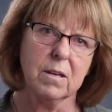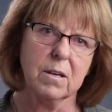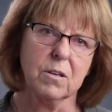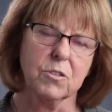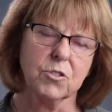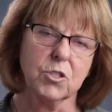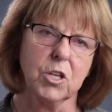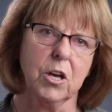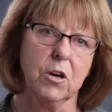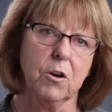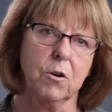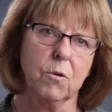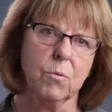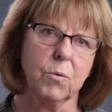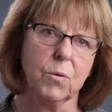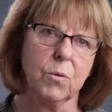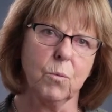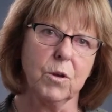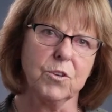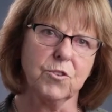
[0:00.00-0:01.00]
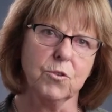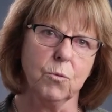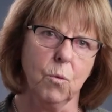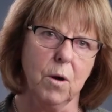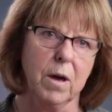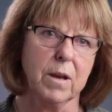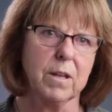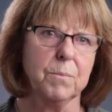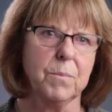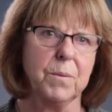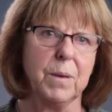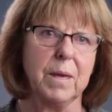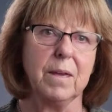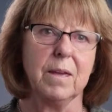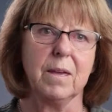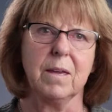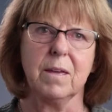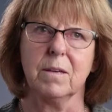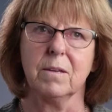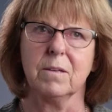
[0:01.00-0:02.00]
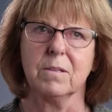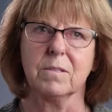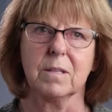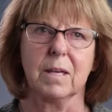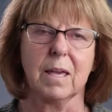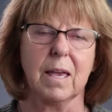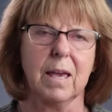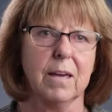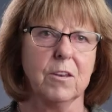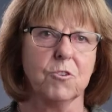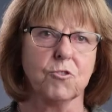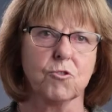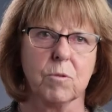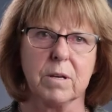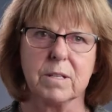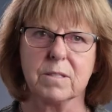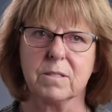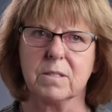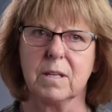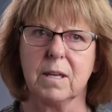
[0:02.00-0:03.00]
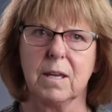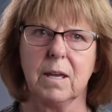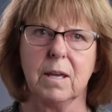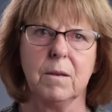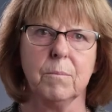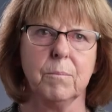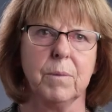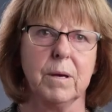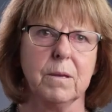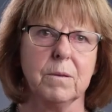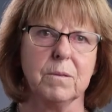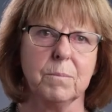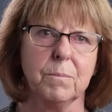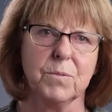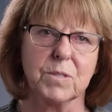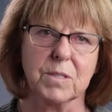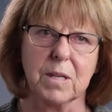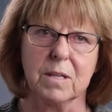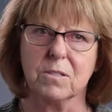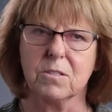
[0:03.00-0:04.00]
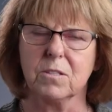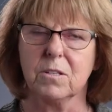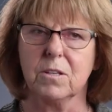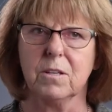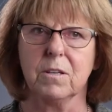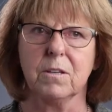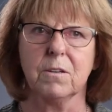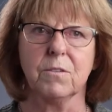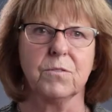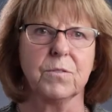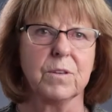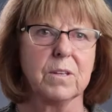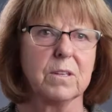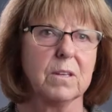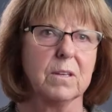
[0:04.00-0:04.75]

So what you want to be is, again, trusting but sensitive,